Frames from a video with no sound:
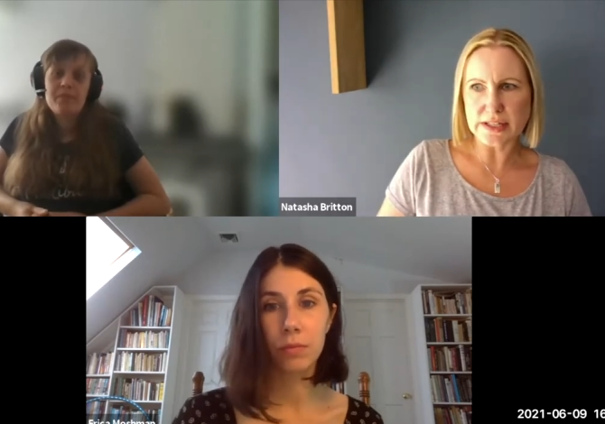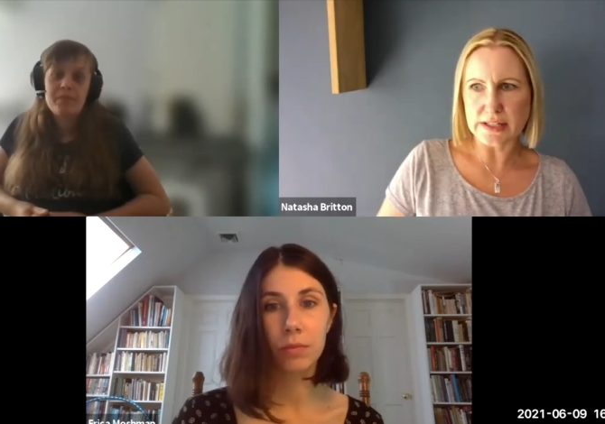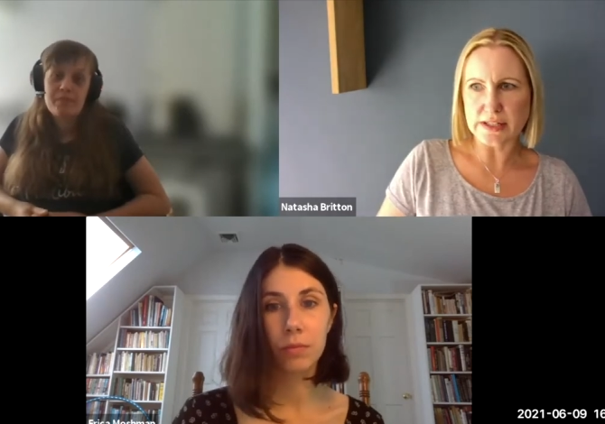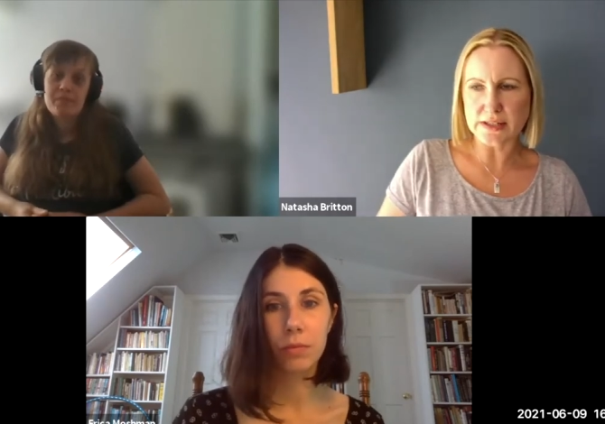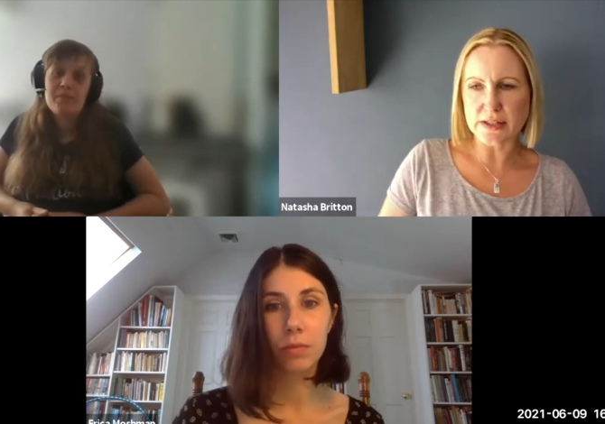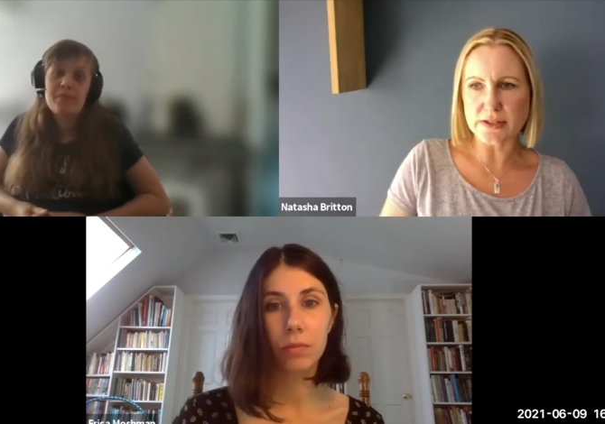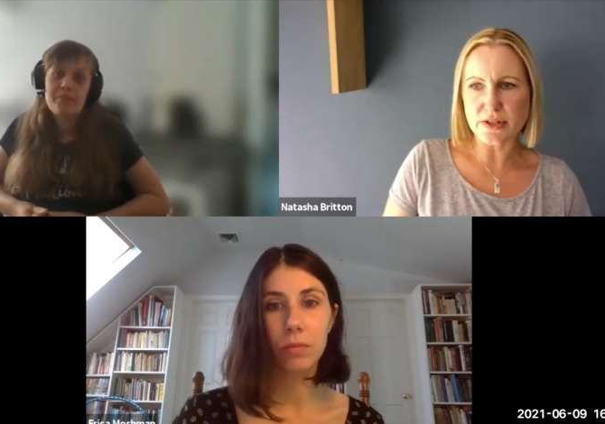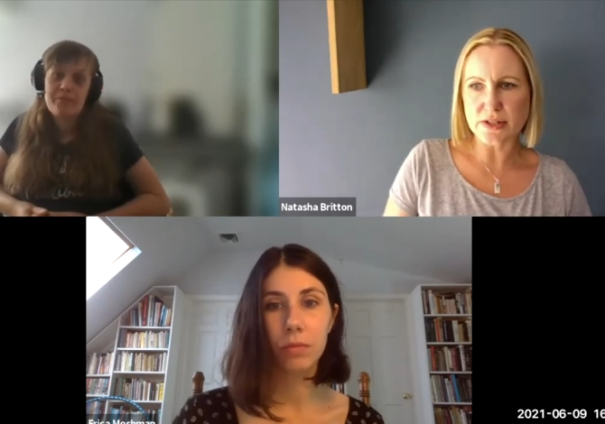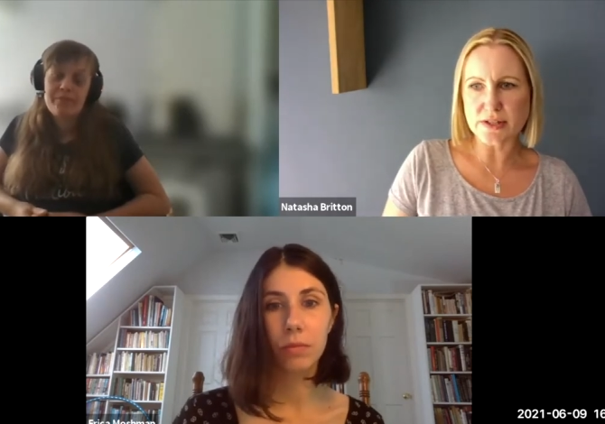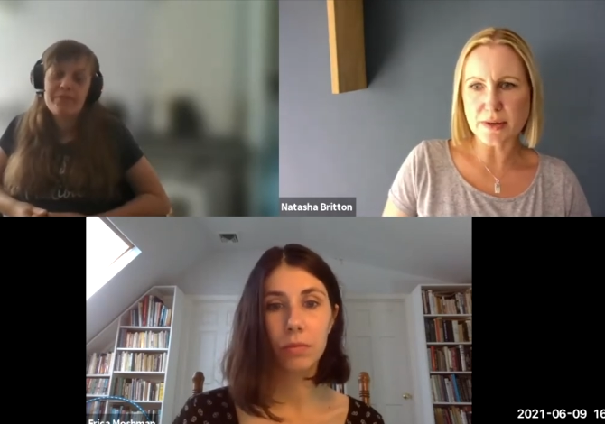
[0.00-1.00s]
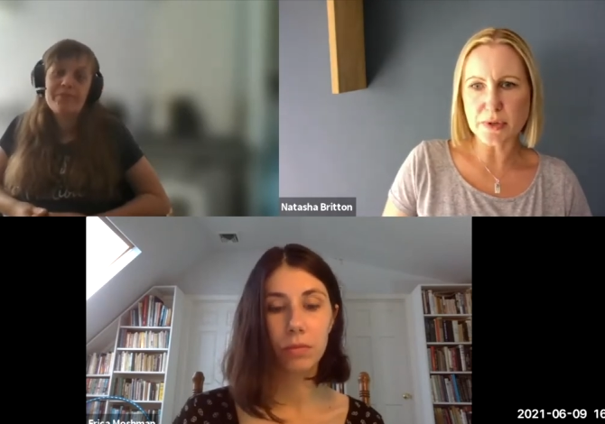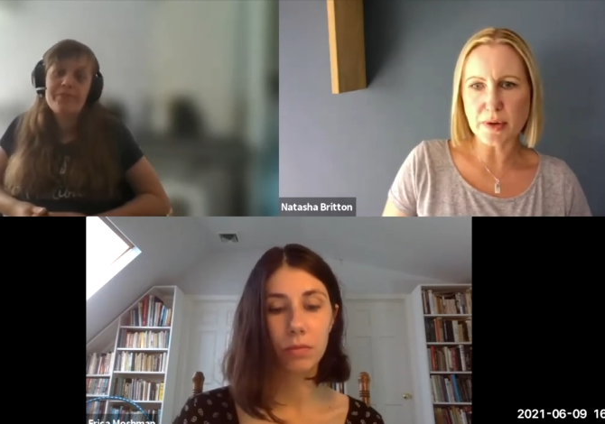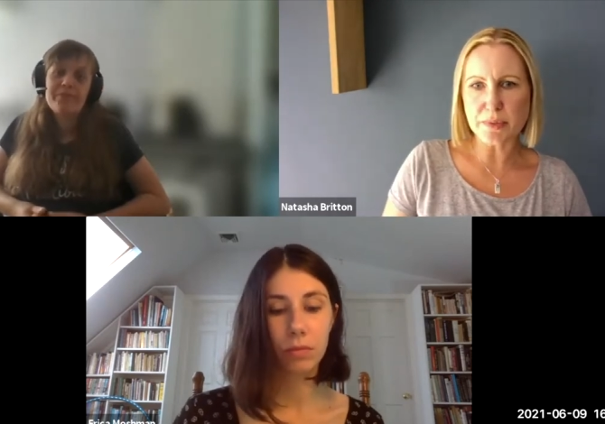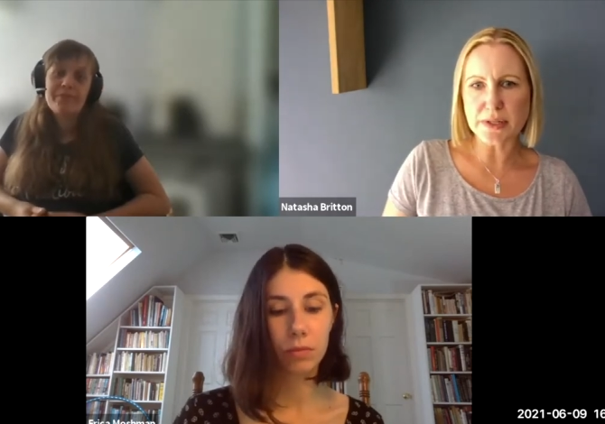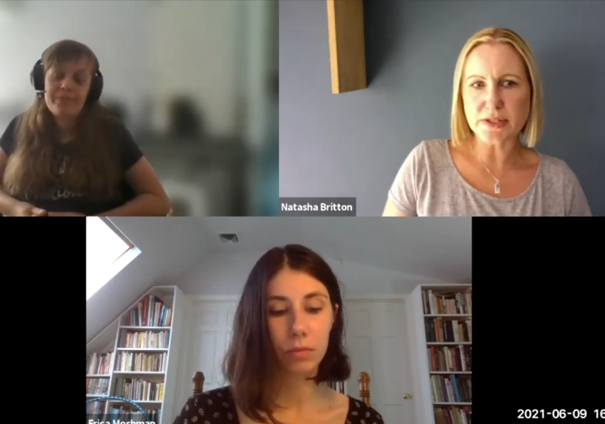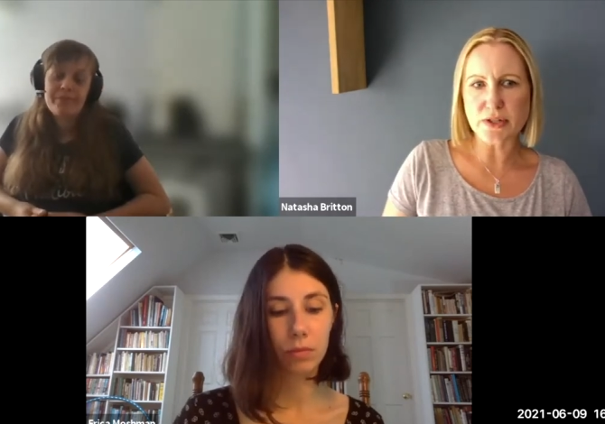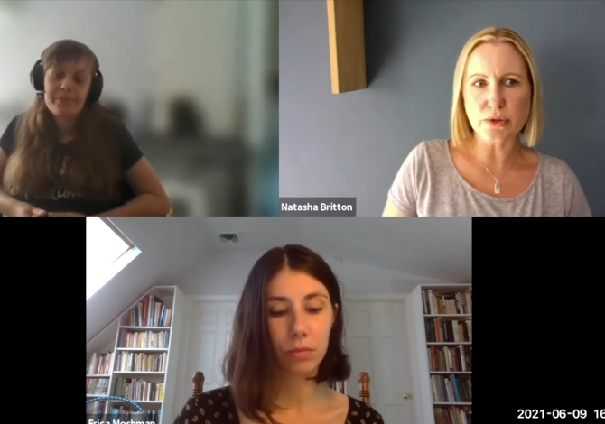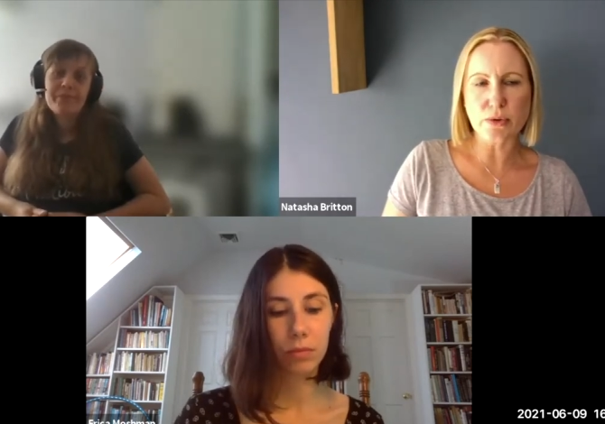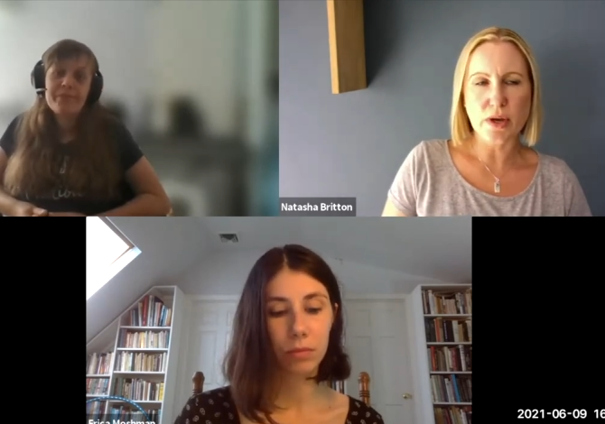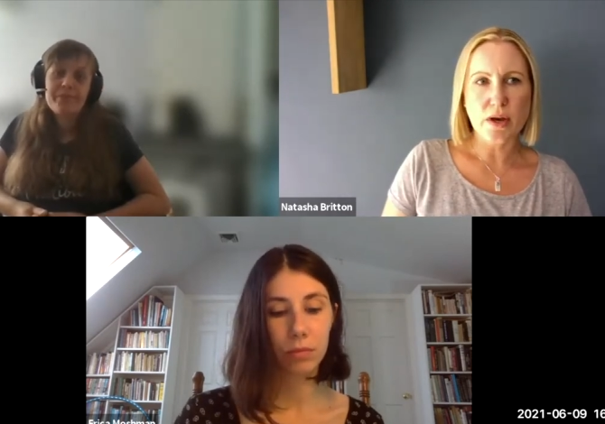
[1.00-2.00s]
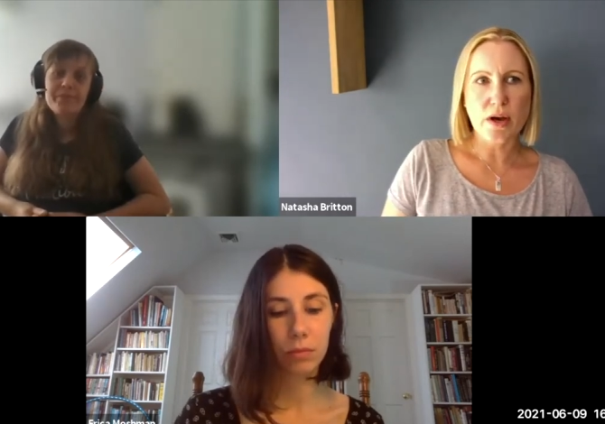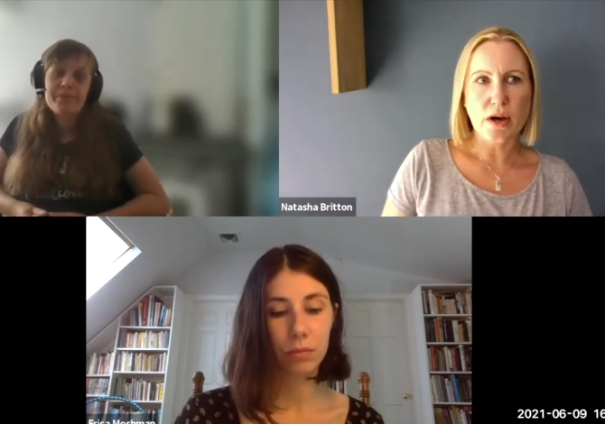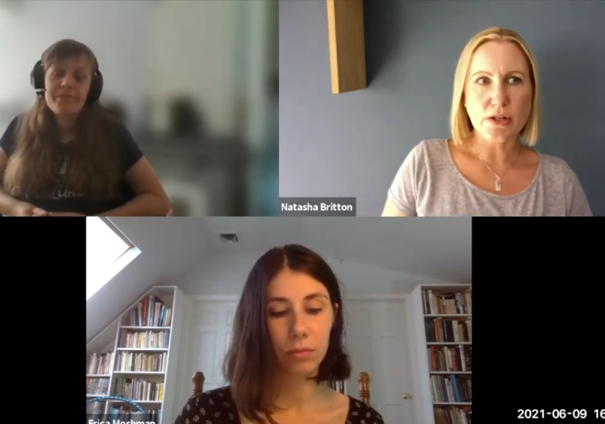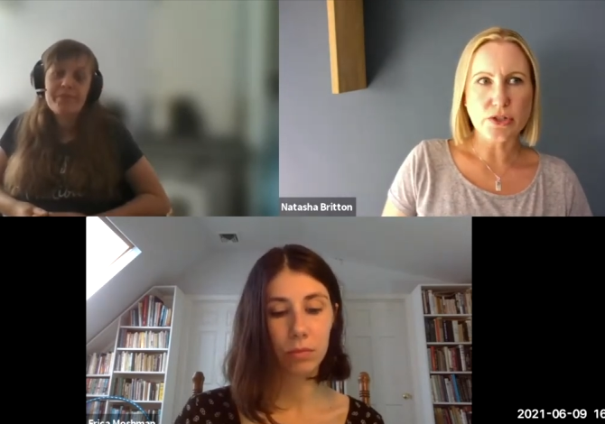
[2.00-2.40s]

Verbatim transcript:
Speaker 1: There, there's, so there's some companies who are